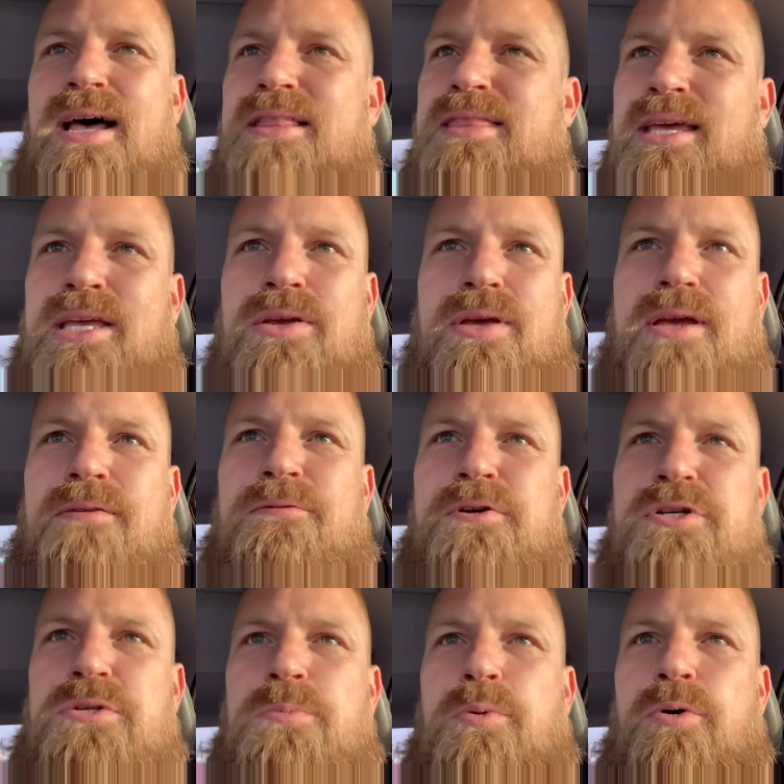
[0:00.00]
Thank you again for
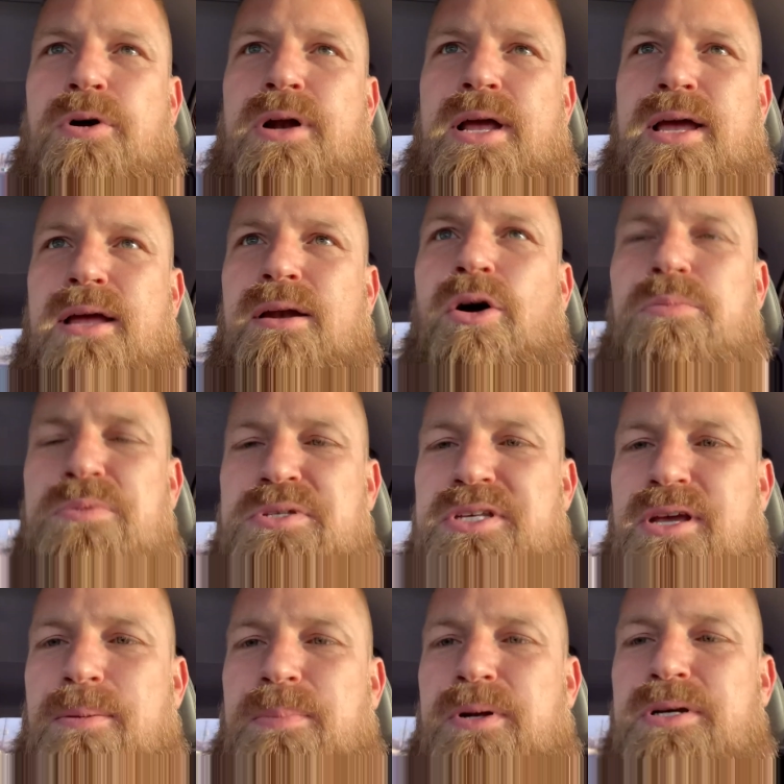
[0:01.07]
your support, and hope to see
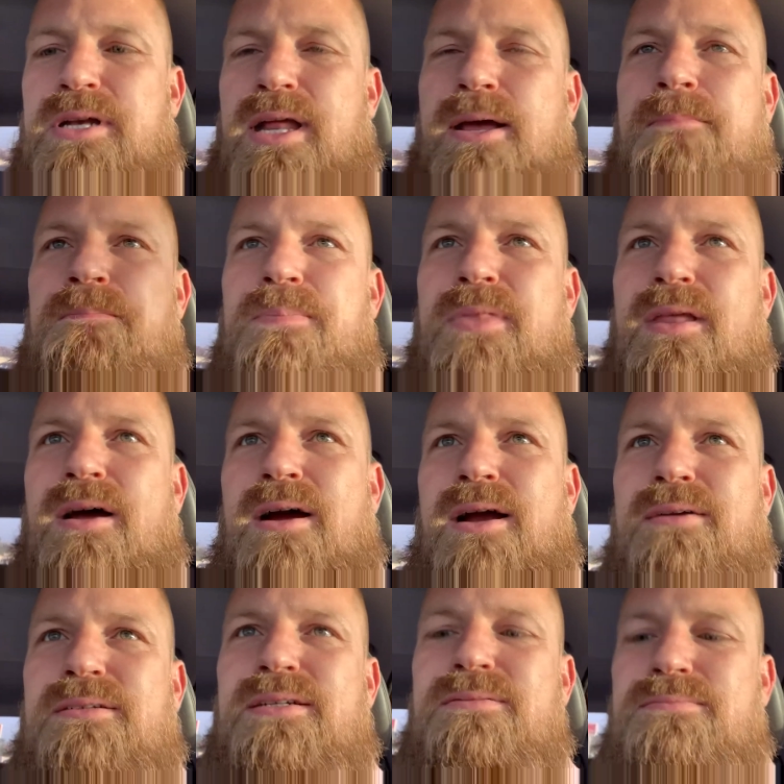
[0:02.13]
you up here today. All
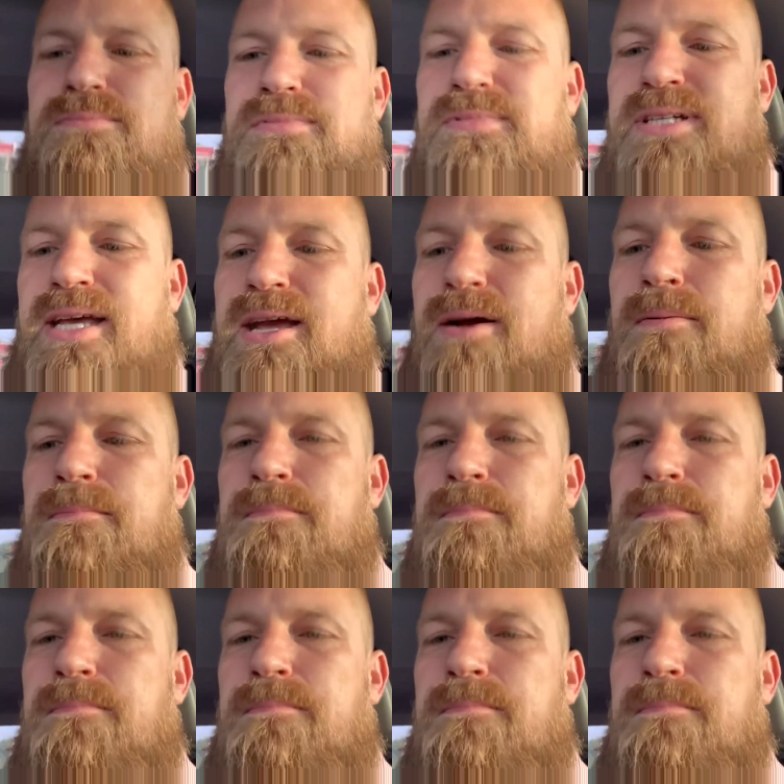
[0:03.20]
right, take care.